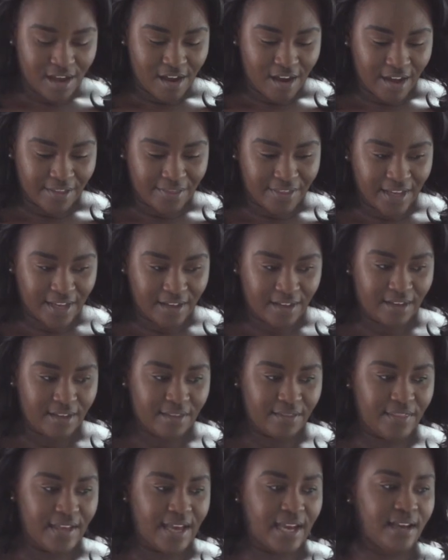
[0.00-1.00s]
I think
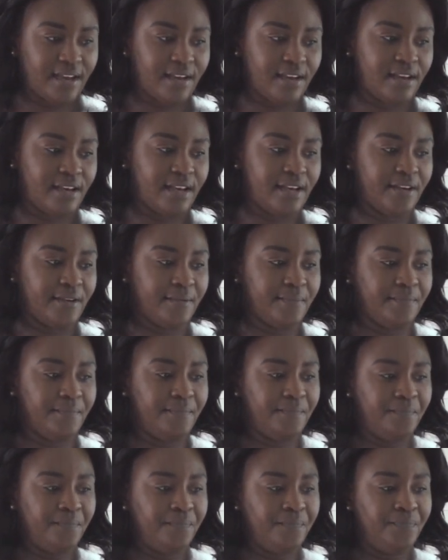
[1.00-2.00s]
that
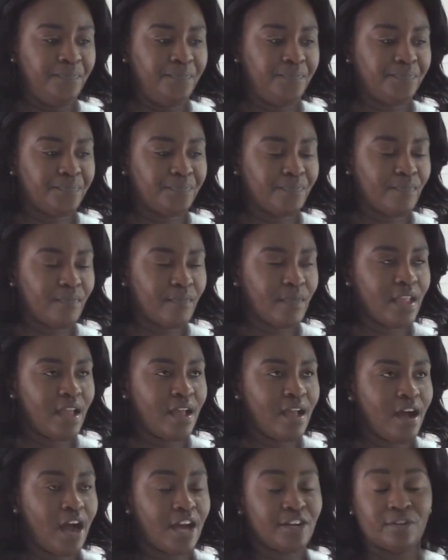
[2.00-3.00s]

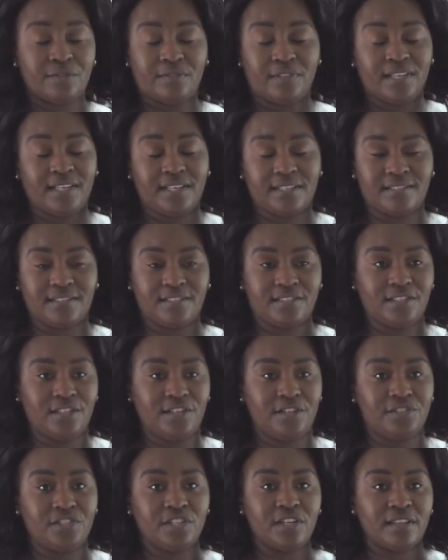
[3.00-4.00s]
I don't think it's the
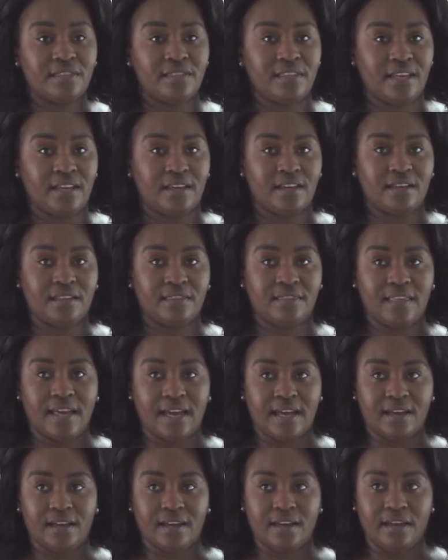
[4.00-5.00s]
solution. I think
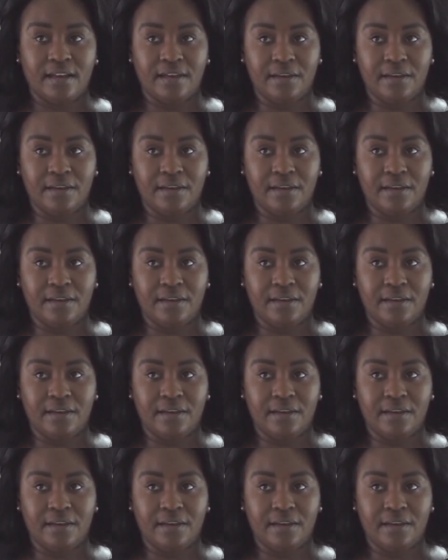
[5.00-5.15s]
that